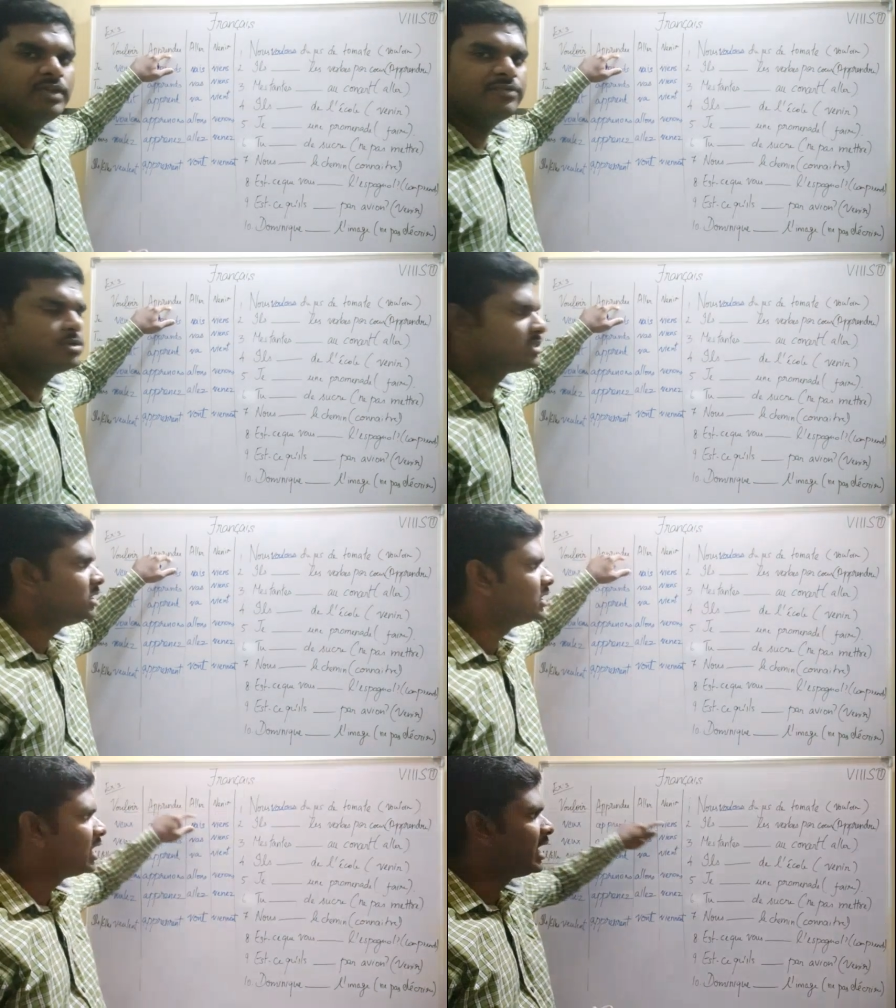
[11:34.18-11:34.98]
we have to
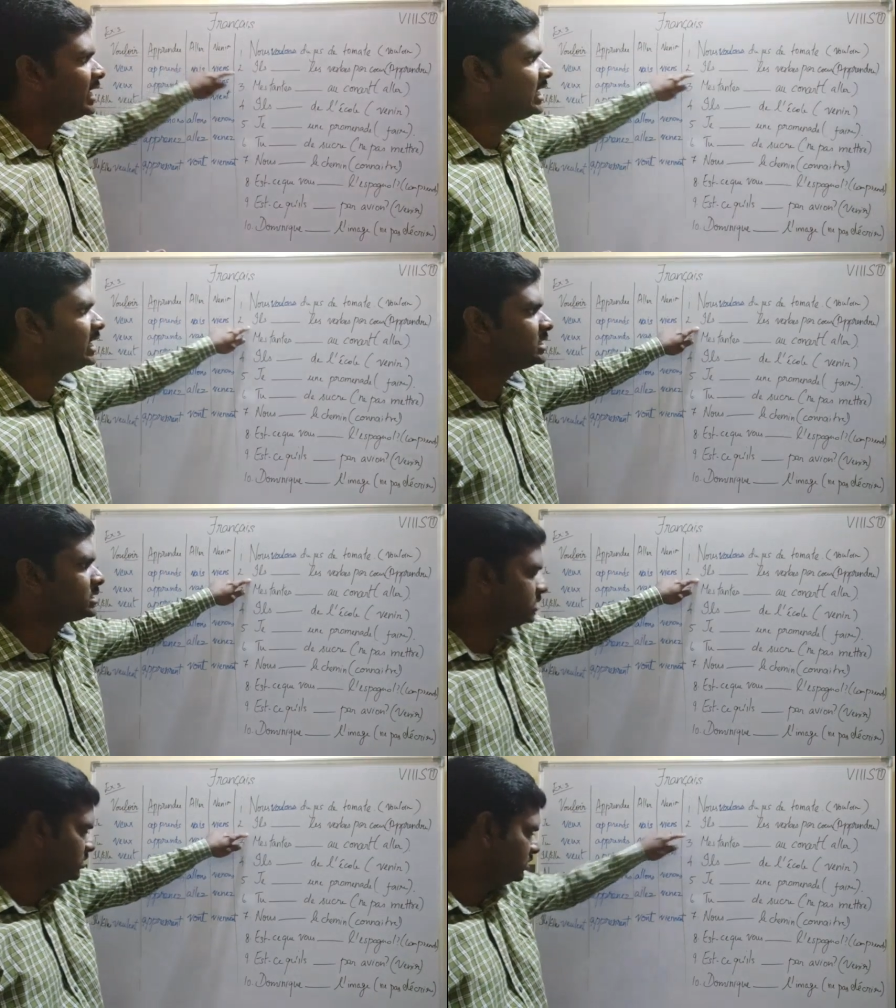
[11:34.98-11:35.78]
see?
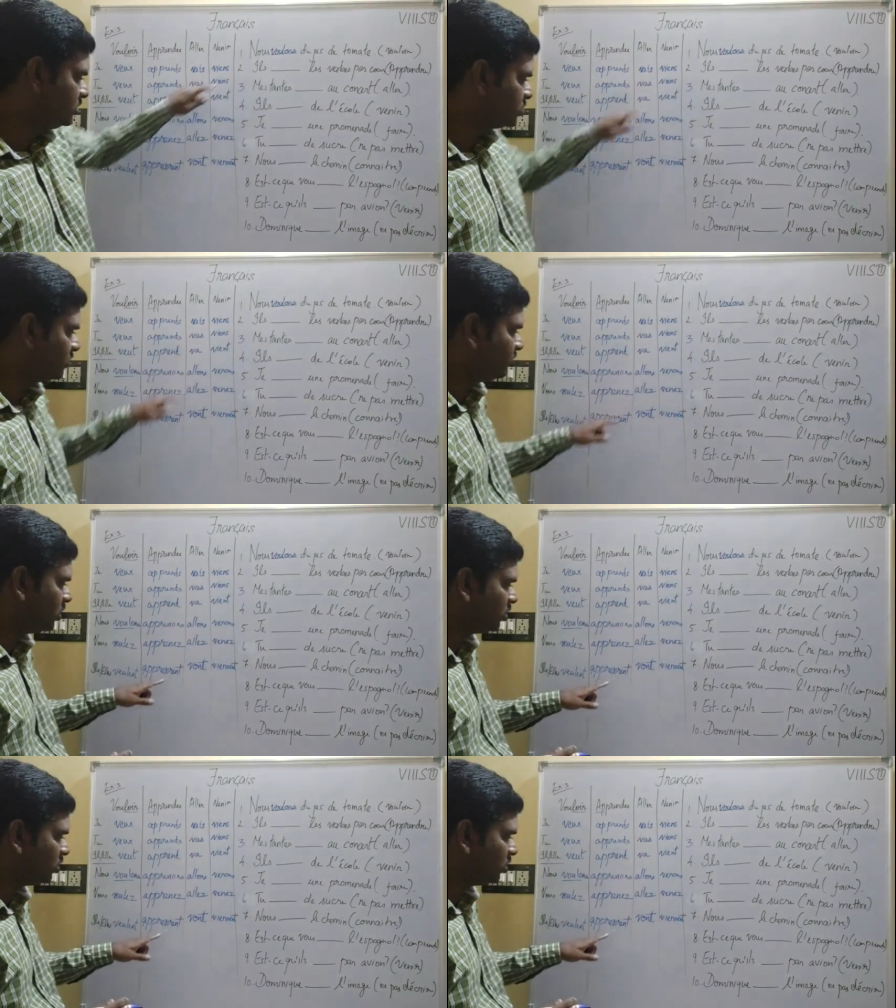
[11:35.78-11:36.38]
ILS. So we